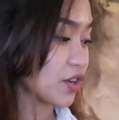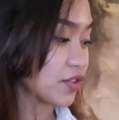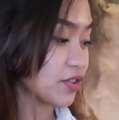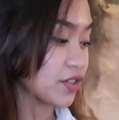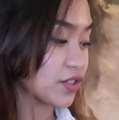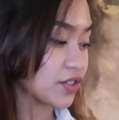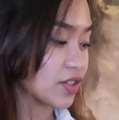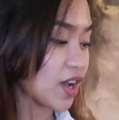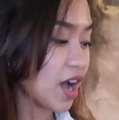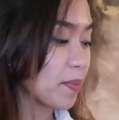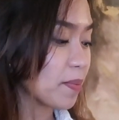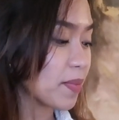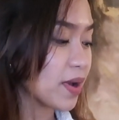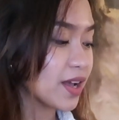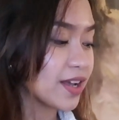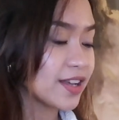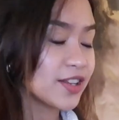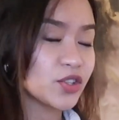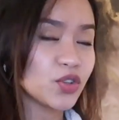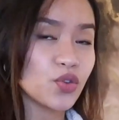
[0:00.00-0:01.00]
on the top.
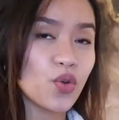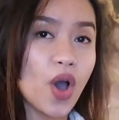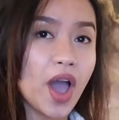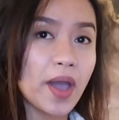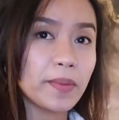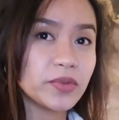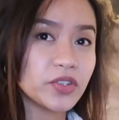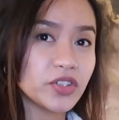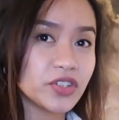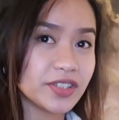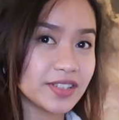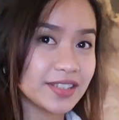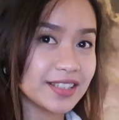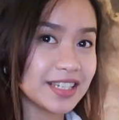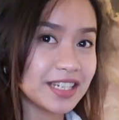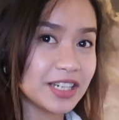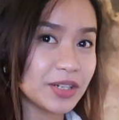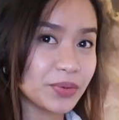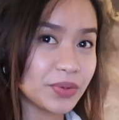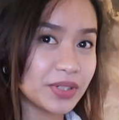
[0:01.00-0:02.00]
So I'm just
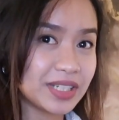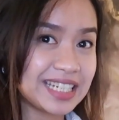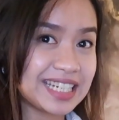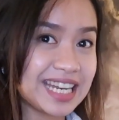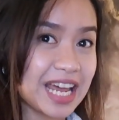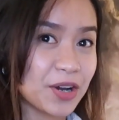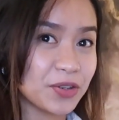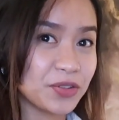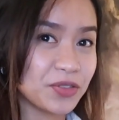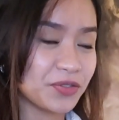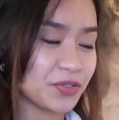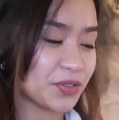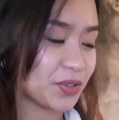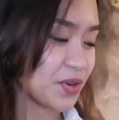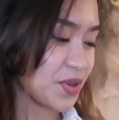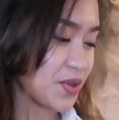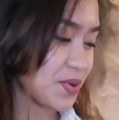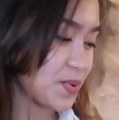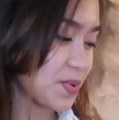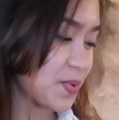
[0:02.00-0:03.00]
gonna read it out for
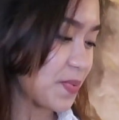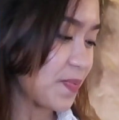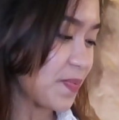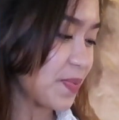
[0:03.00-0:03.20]
you.